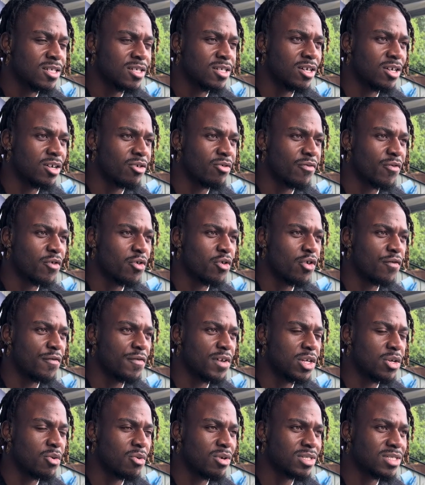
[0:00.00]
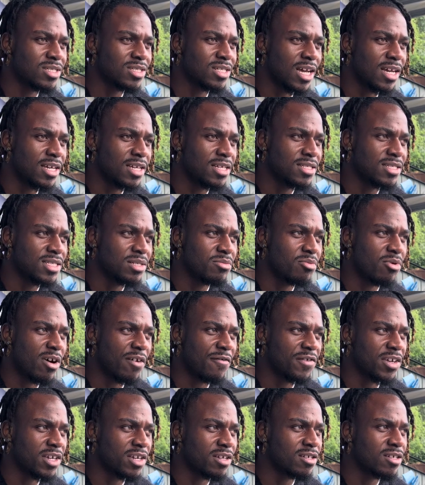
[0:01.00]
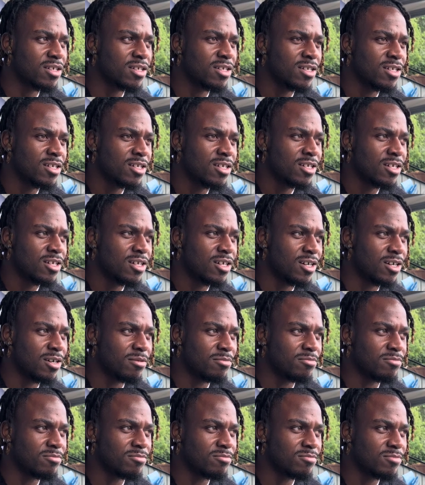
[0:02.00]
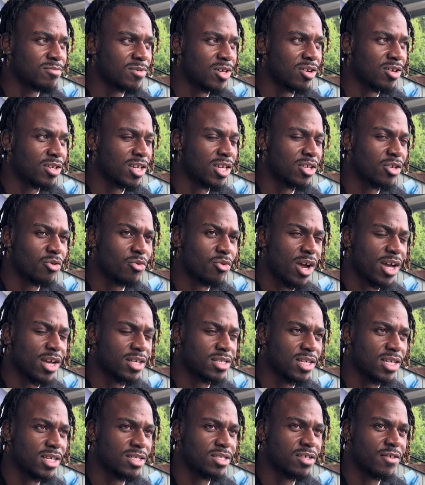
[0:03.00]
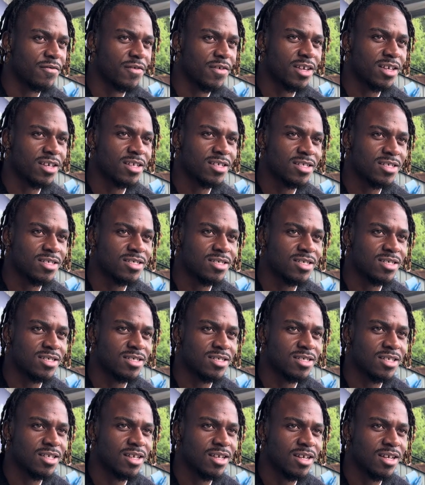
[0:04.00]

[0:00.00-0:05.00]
with COVID it wasn't that easy, but I think I'll get the right taste of it this season.